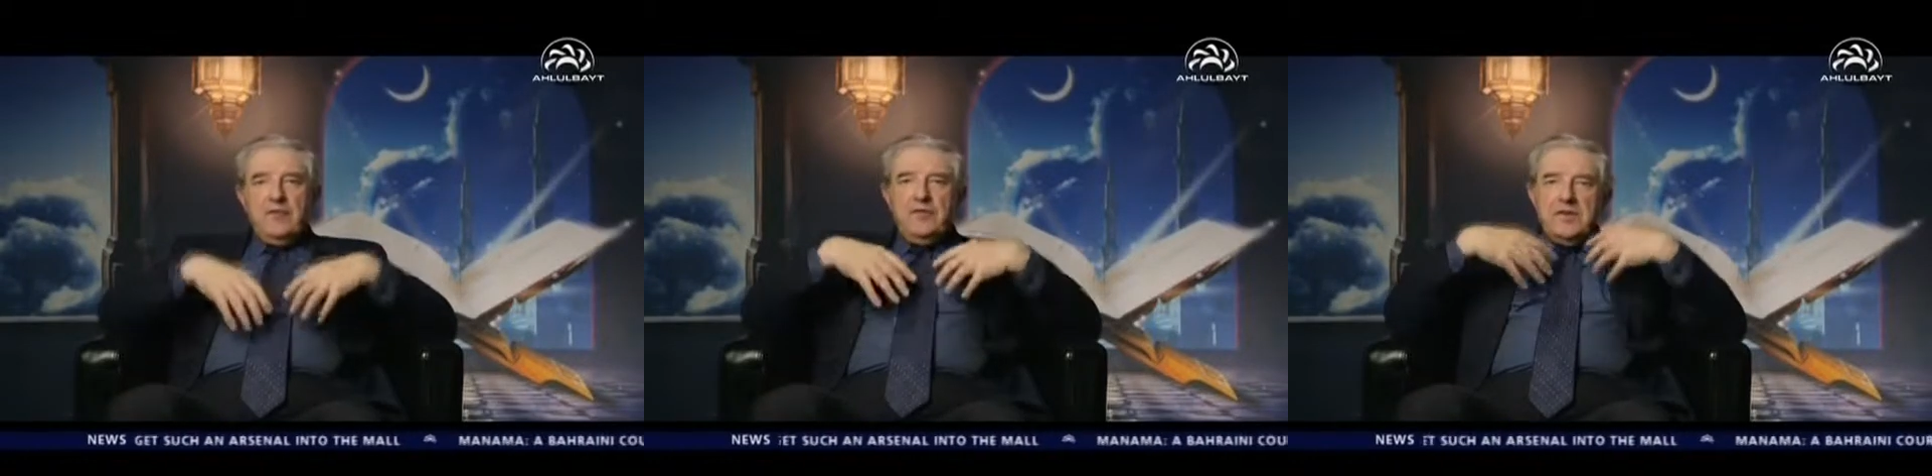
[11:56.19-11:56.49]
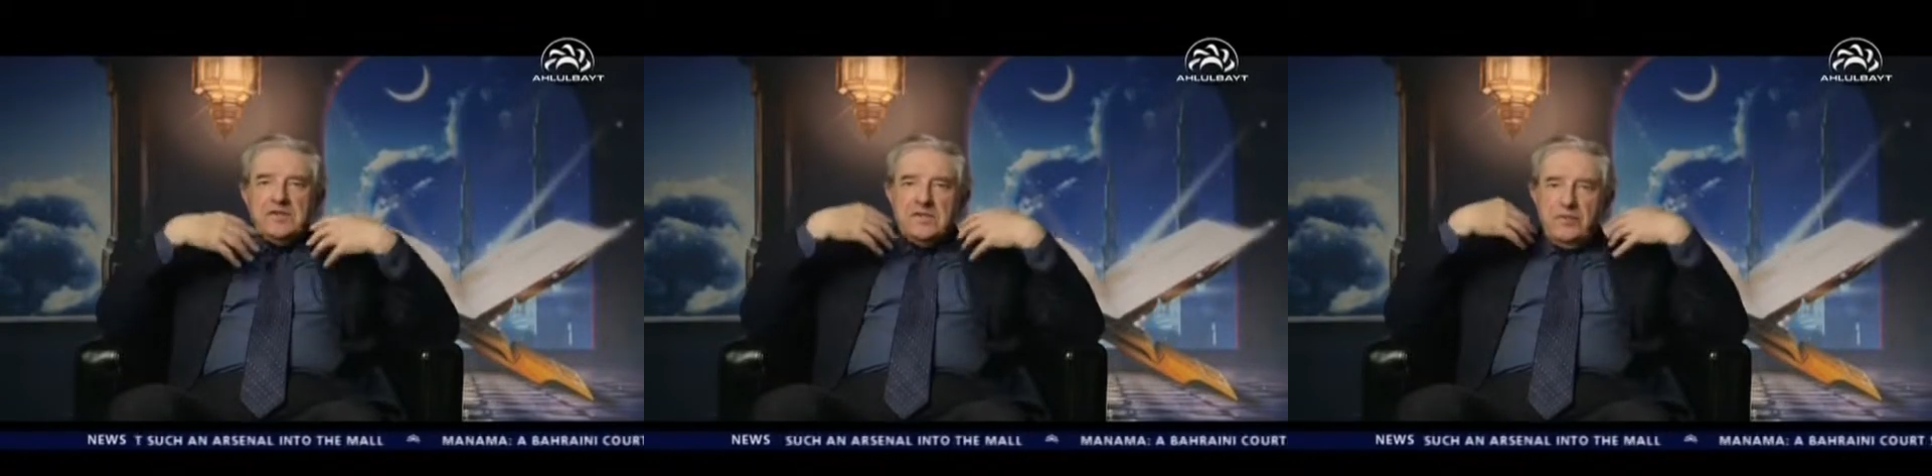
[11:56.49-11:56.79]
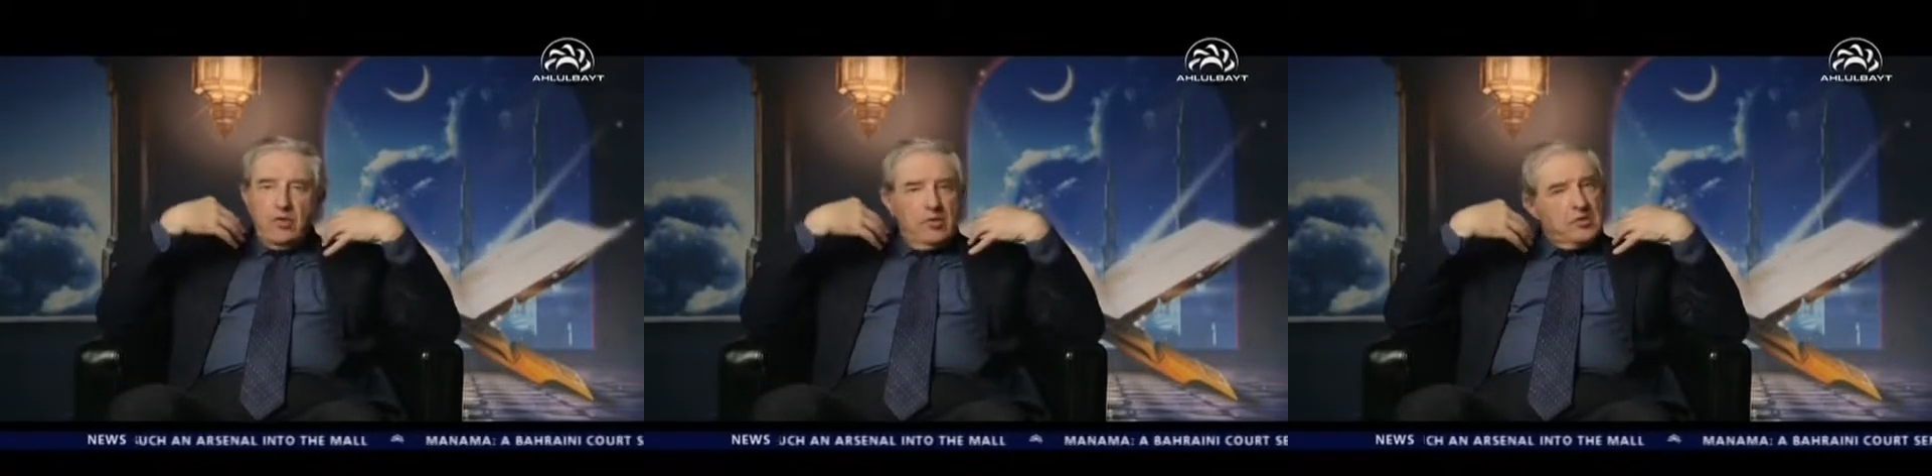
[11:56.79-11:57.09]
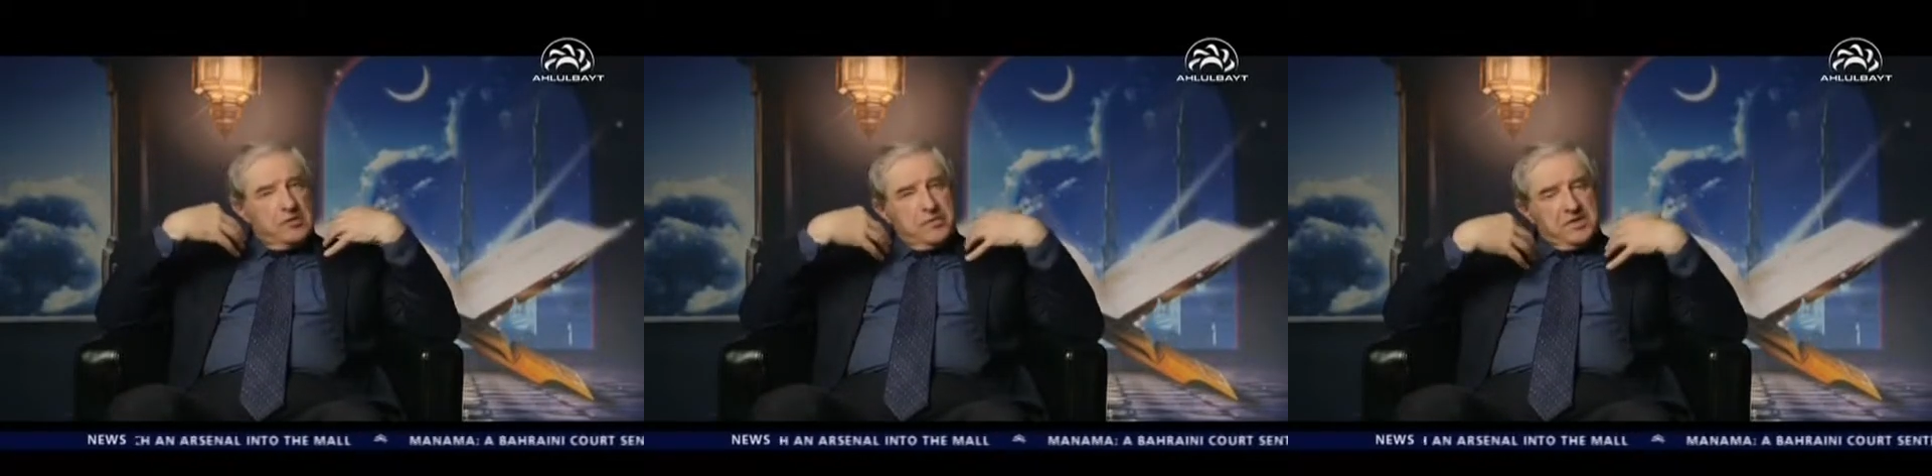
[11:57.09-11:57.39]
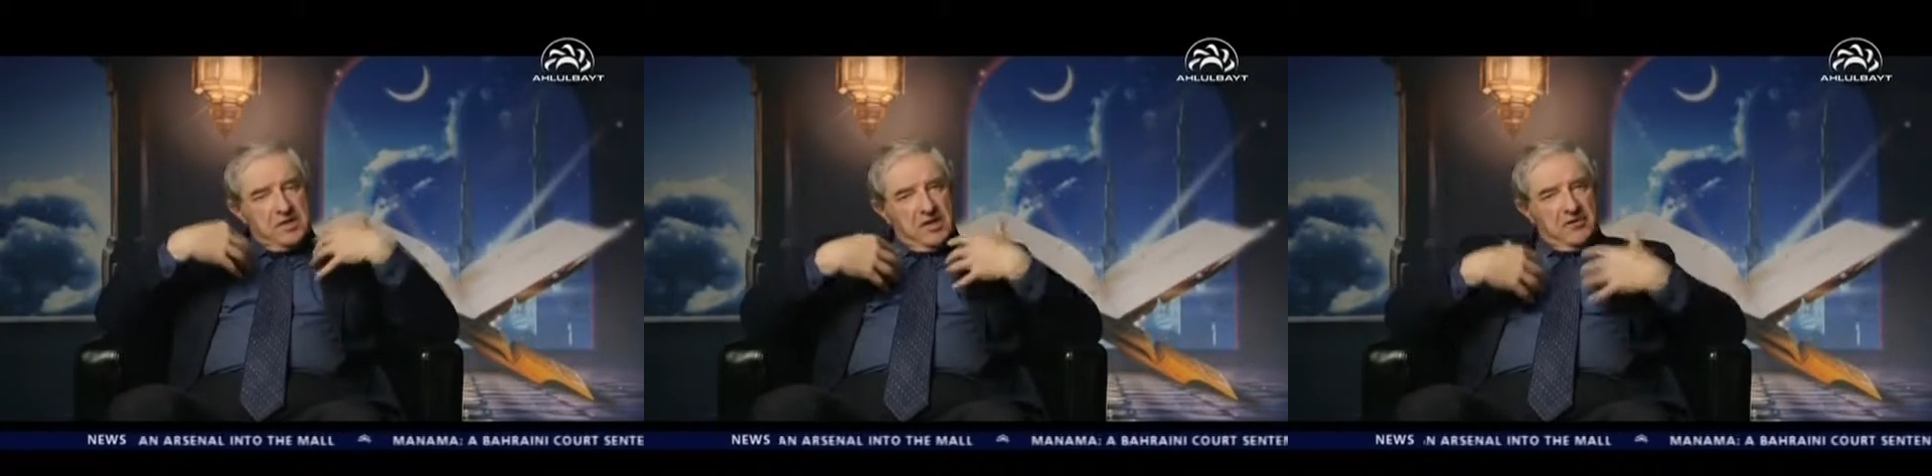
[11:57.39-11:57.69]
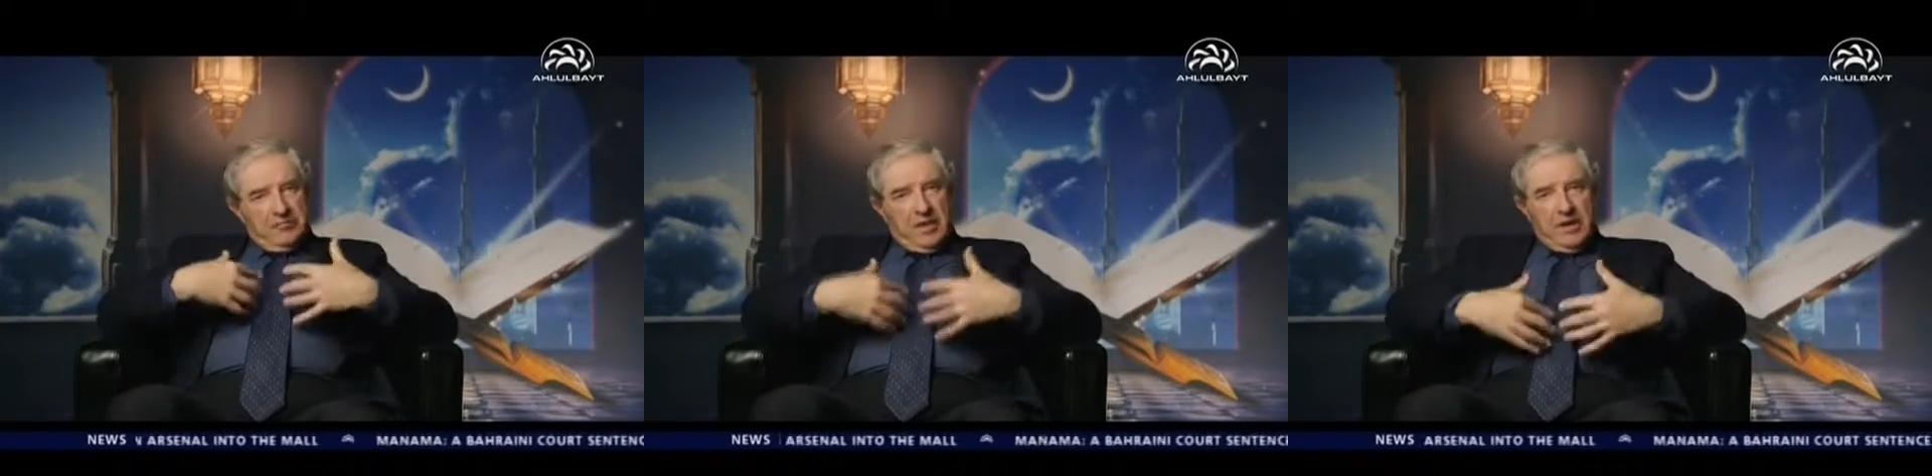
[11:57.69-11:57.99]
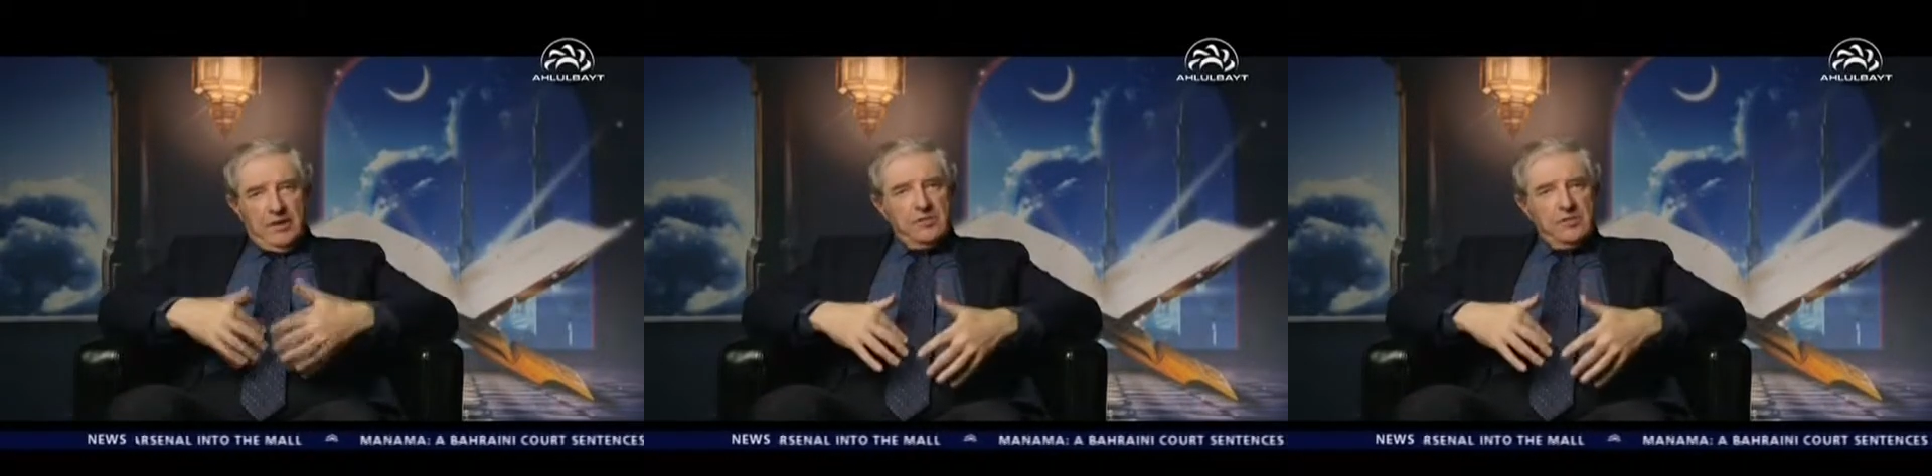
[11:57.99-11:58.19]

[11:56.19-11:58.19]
first of all to preserve my